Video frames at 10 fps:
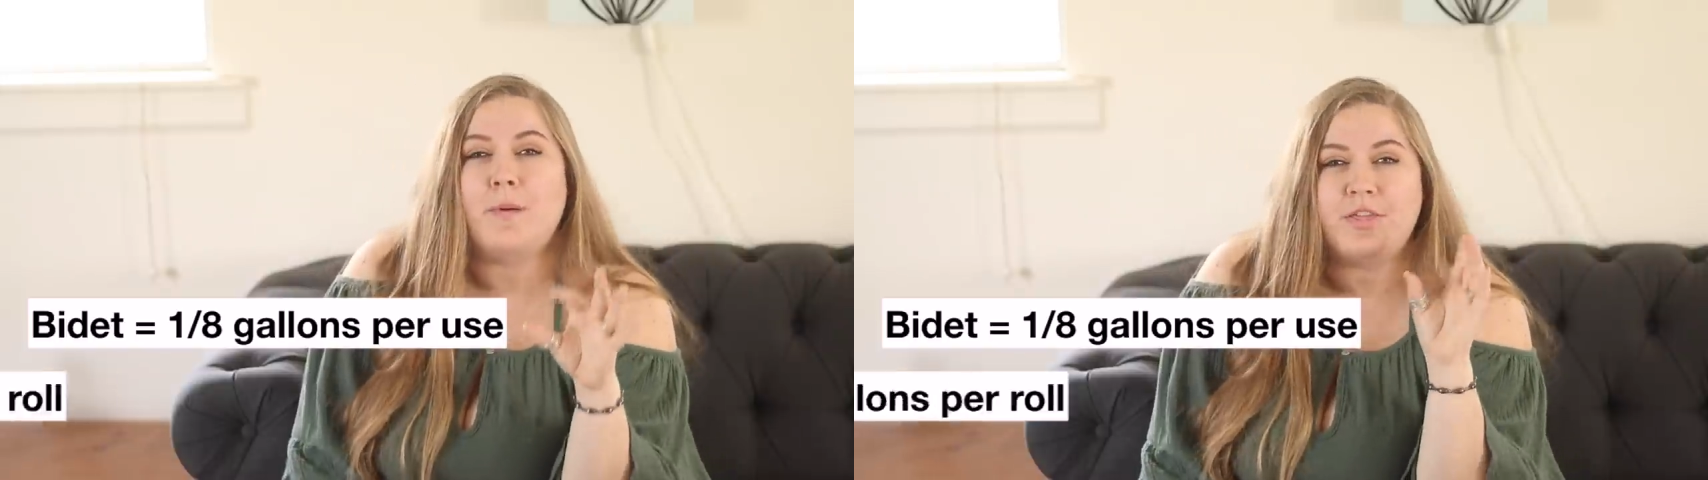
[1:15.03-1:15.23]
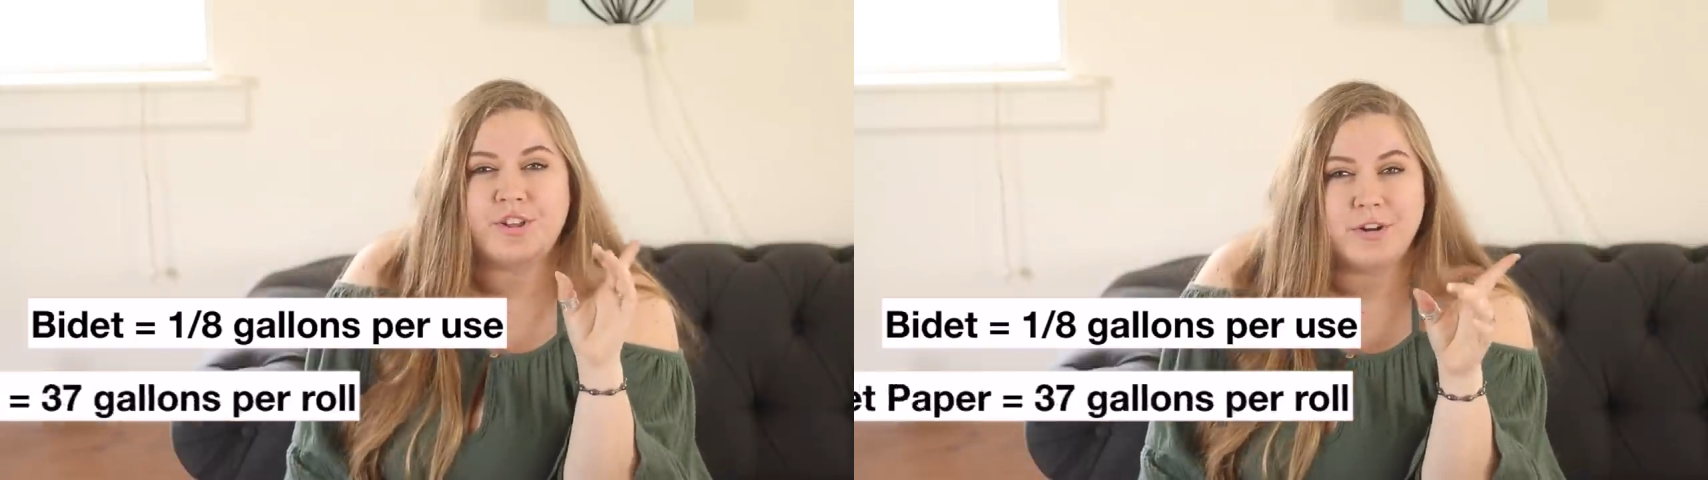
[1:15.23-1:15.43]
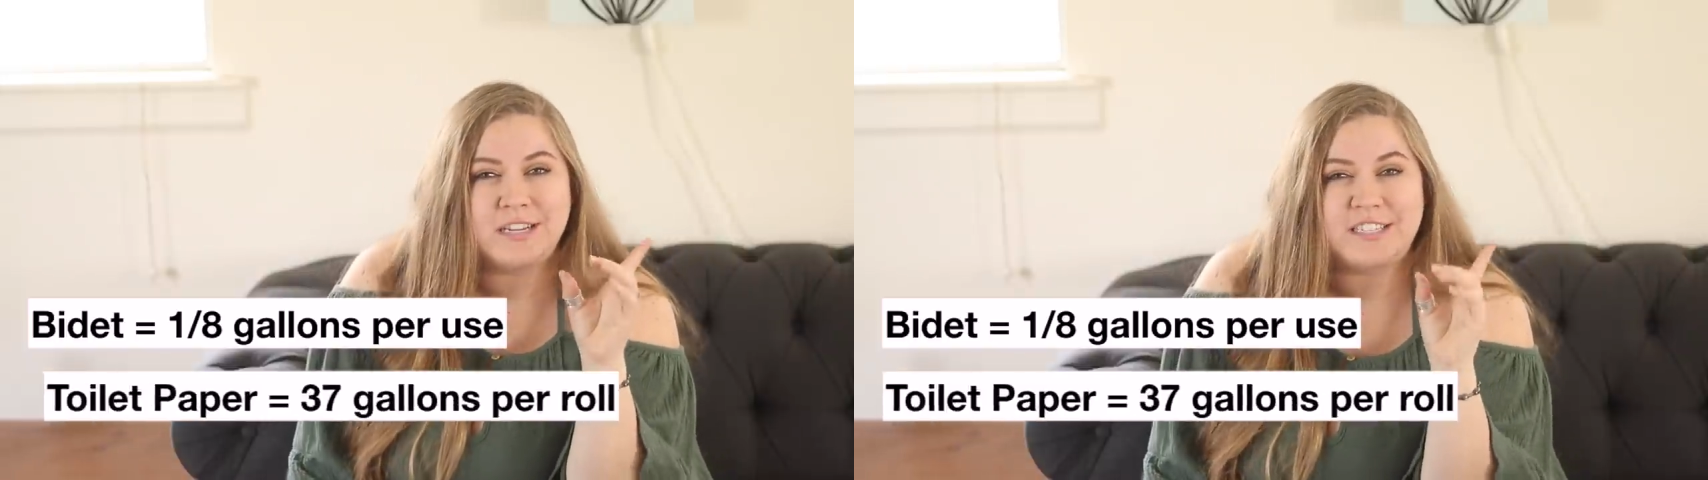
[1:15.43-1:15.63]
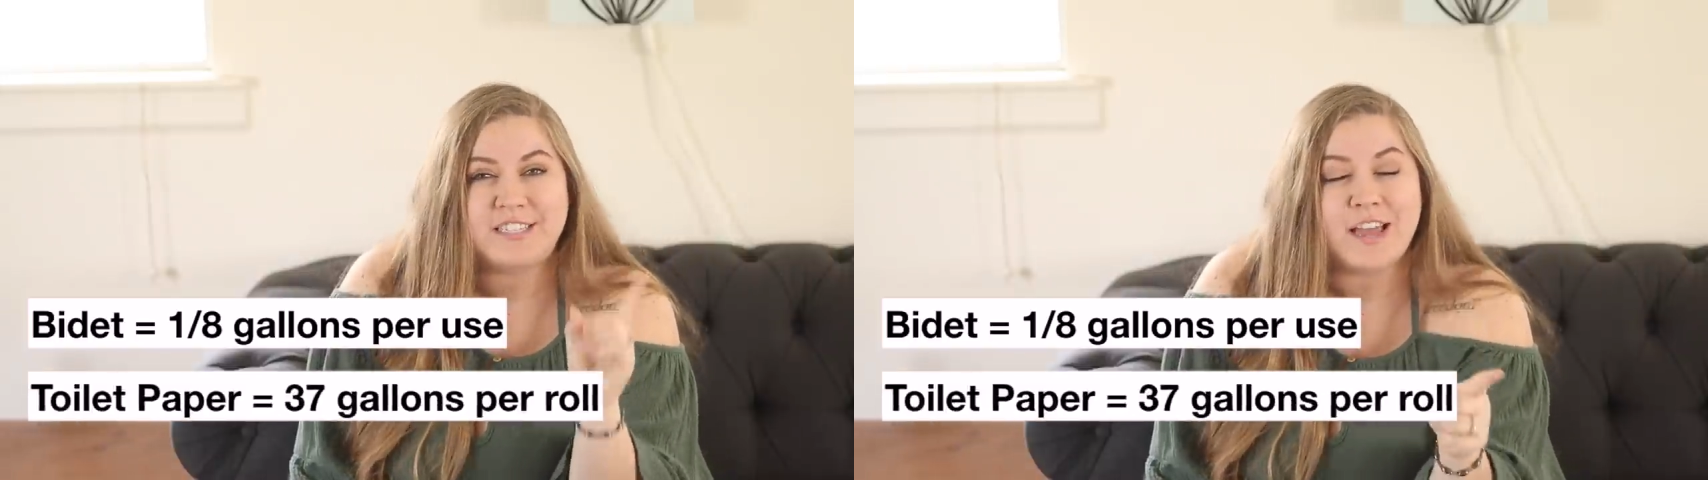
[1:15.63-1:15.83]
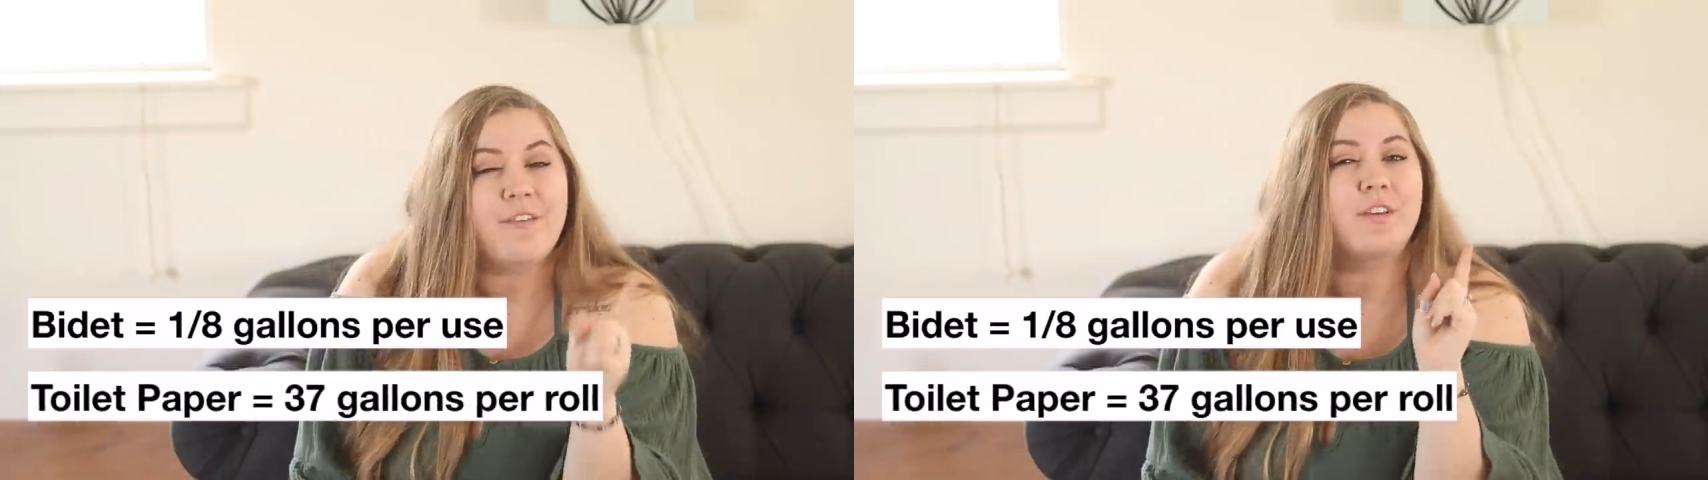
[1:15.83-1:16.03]
about
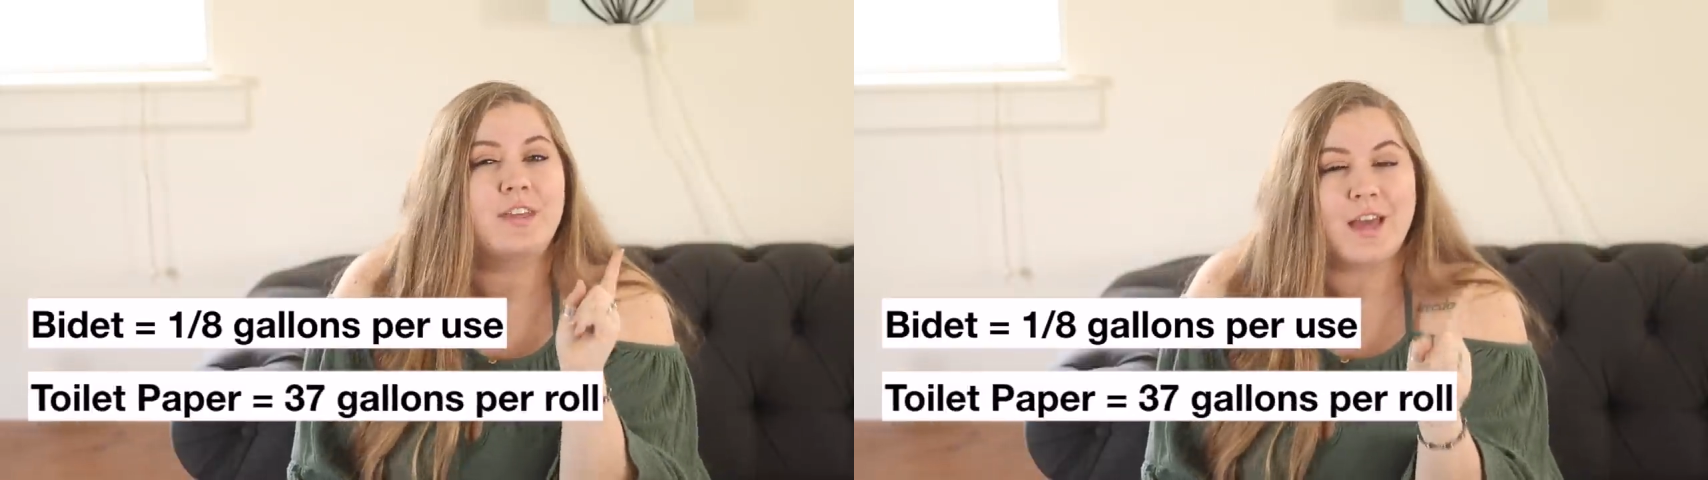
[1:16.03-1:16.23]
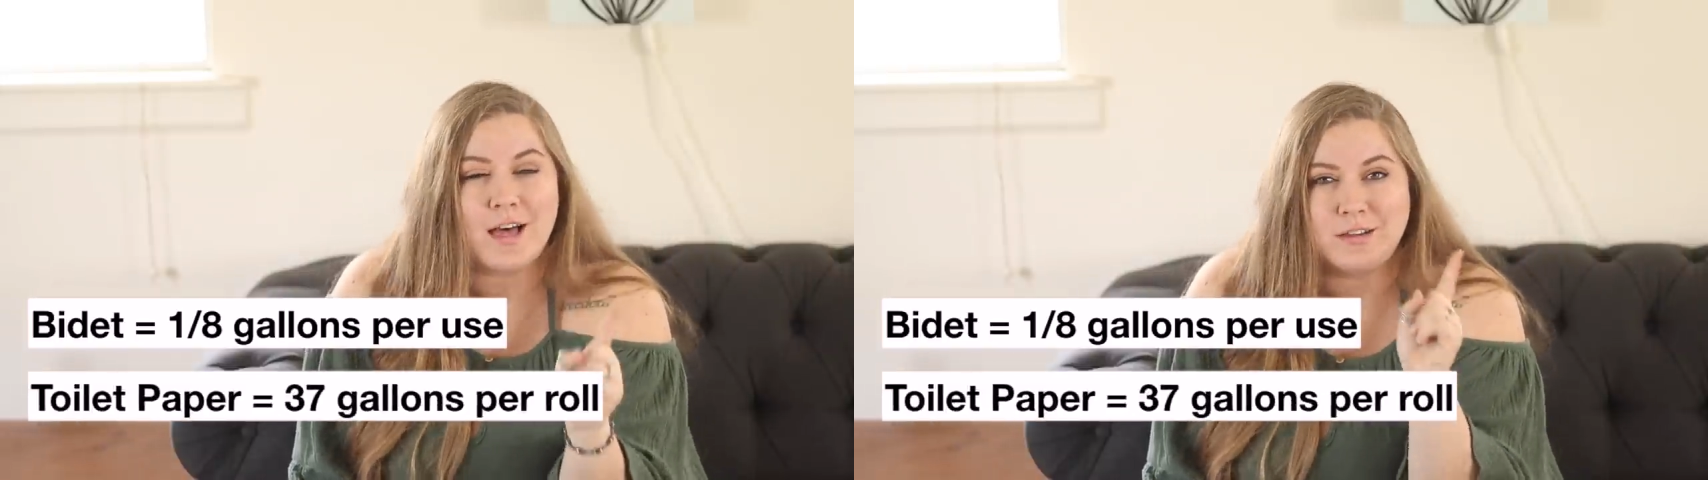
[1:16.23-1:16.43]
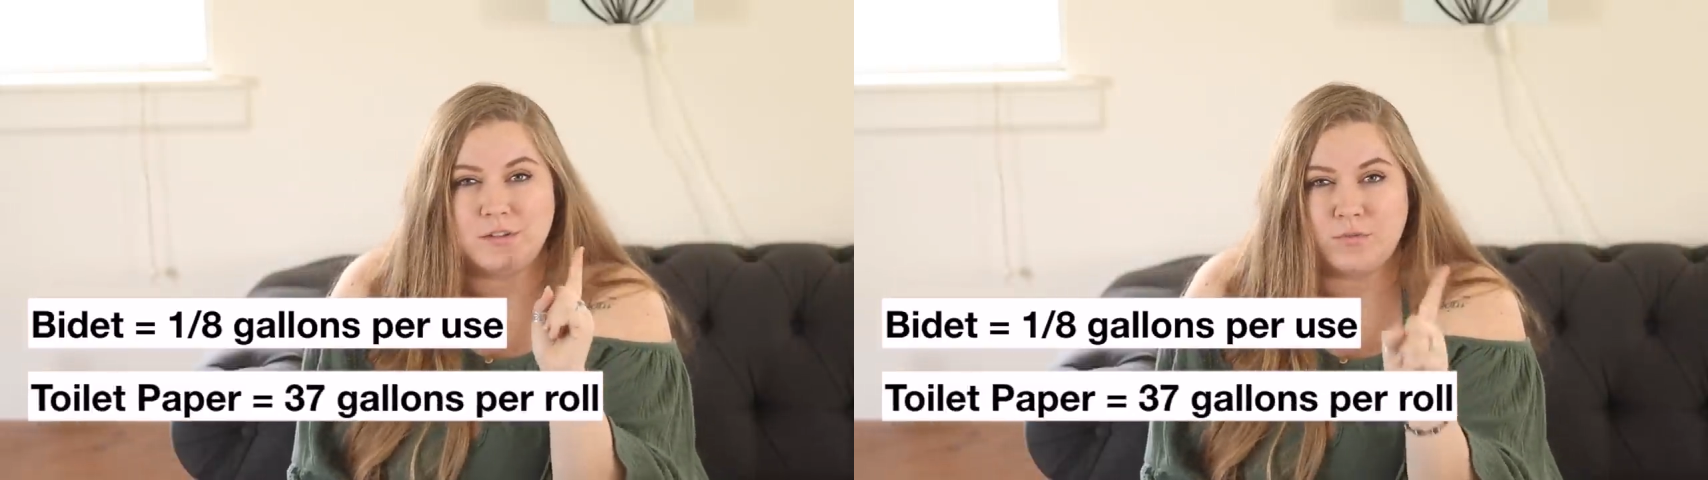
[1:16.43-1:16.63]
37 gallons